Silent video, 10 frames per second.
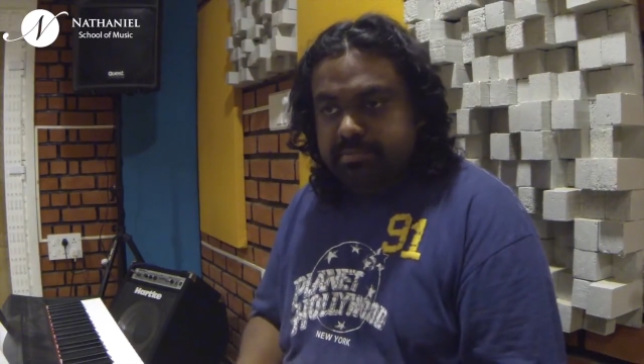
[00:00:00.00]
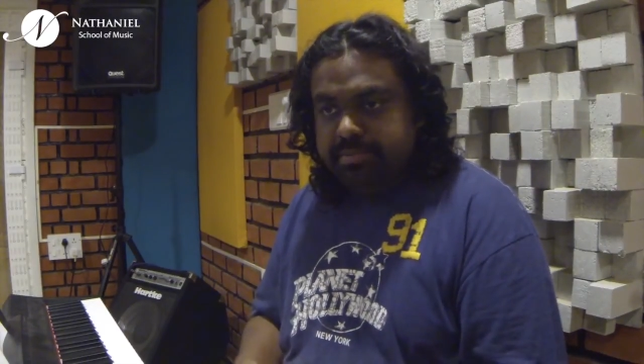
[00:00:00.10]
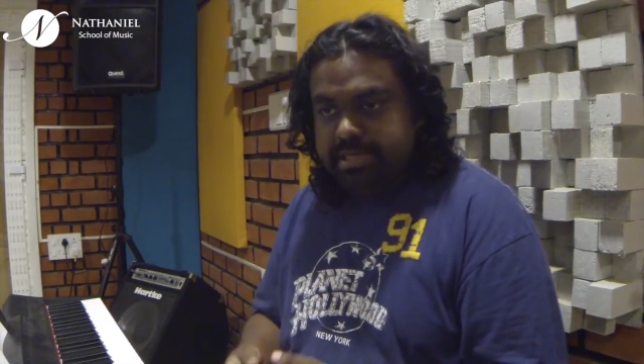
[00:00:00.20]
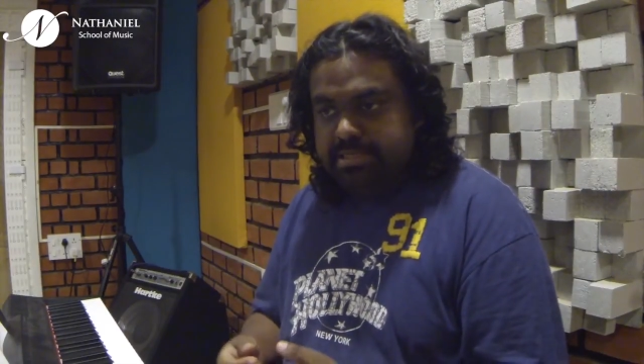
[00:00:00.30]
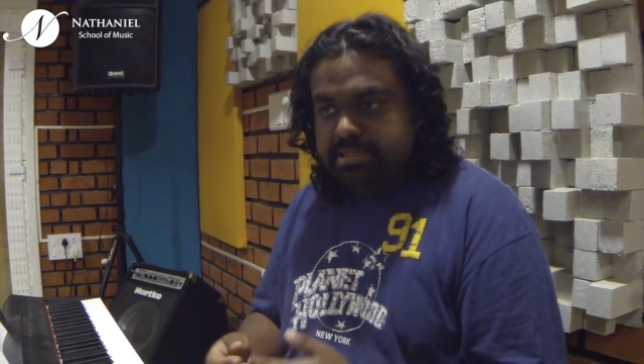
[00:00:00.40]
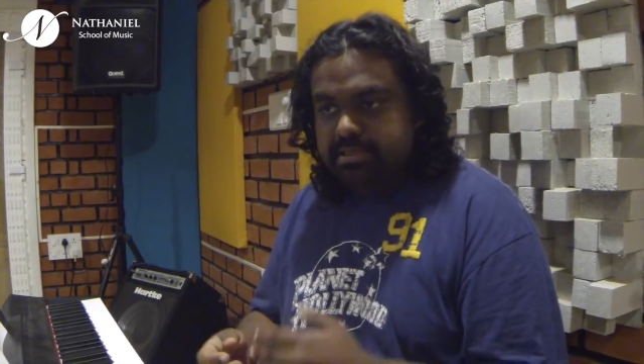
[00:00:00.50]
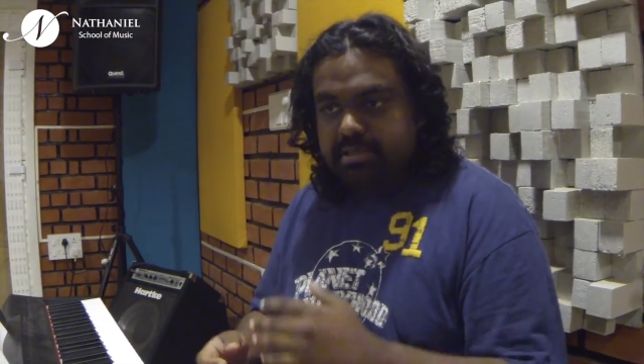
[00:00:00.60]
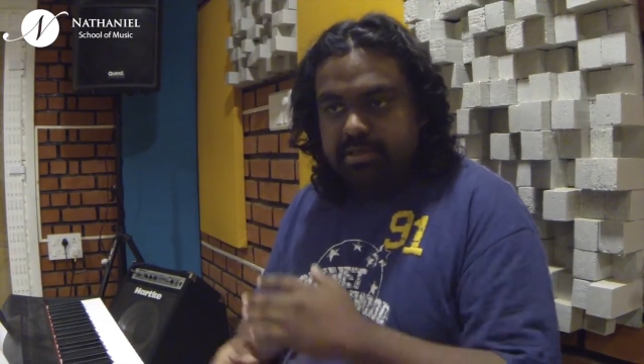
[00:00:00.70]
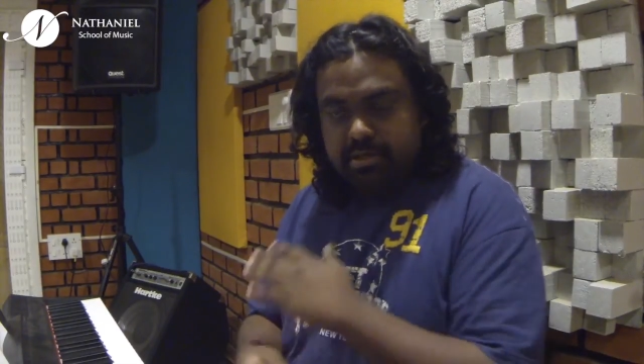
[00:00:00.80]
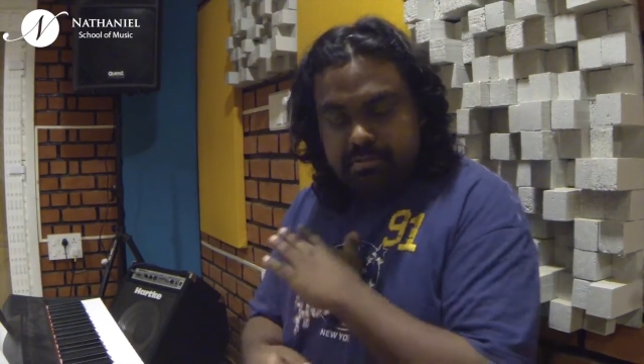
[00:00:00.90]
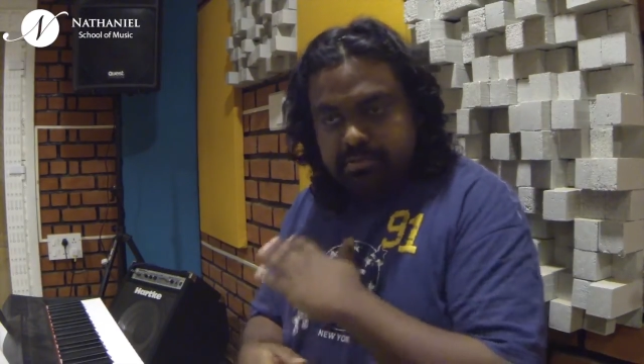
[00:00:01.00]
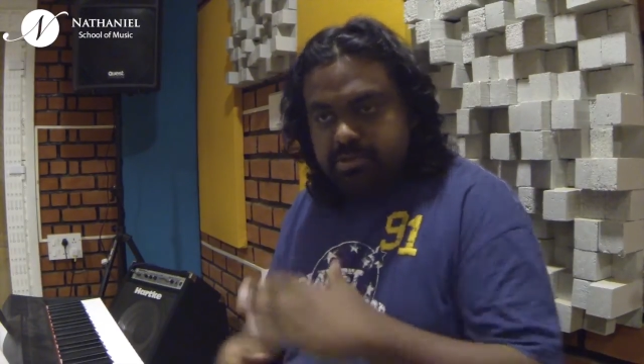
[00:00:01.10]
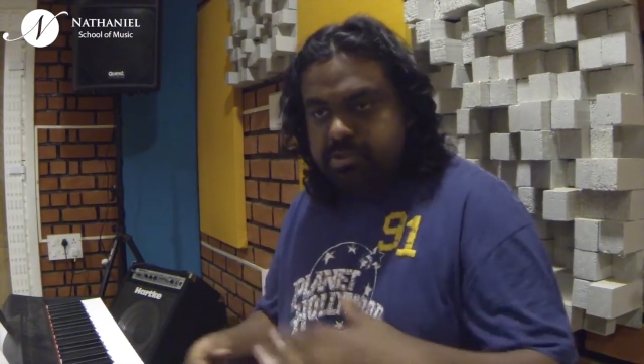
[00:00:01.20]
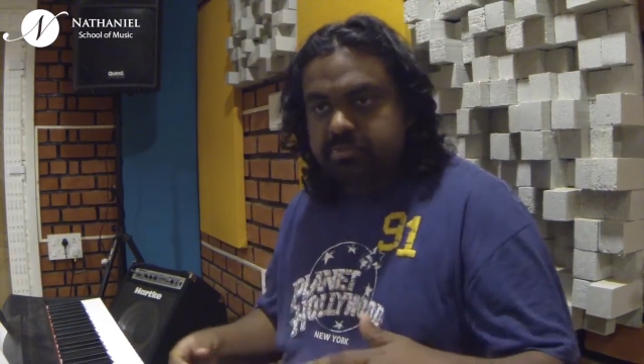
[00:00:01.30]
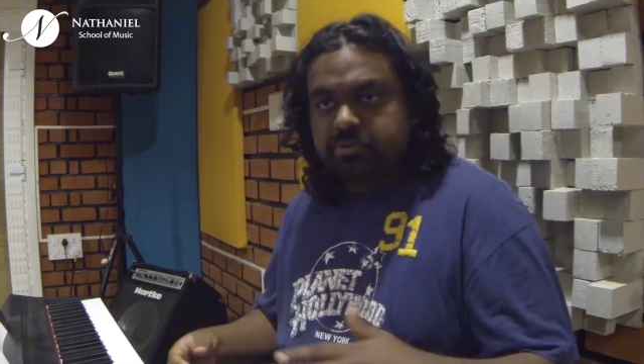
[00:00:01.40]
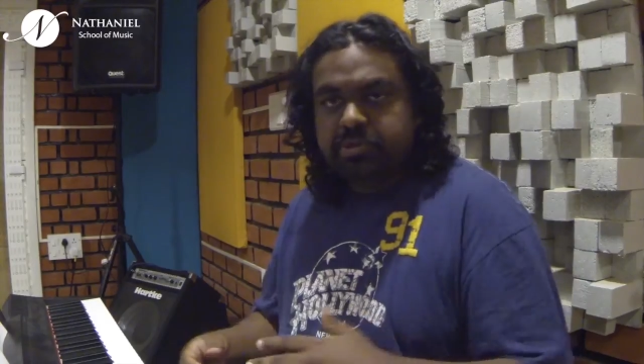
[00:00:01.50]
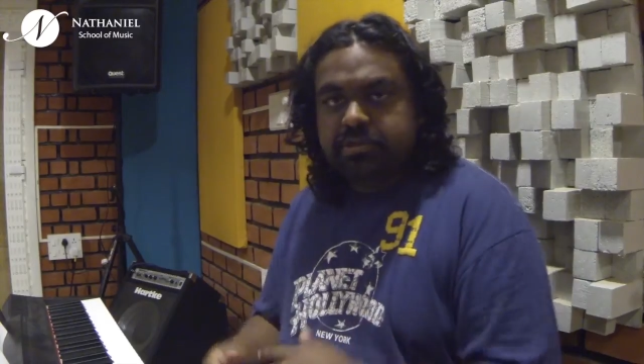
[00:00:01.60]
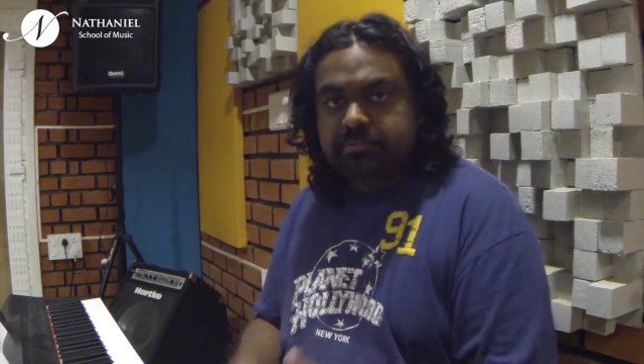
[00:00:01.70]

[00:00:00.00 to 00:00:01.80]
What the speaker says: makes it a lot more smoother.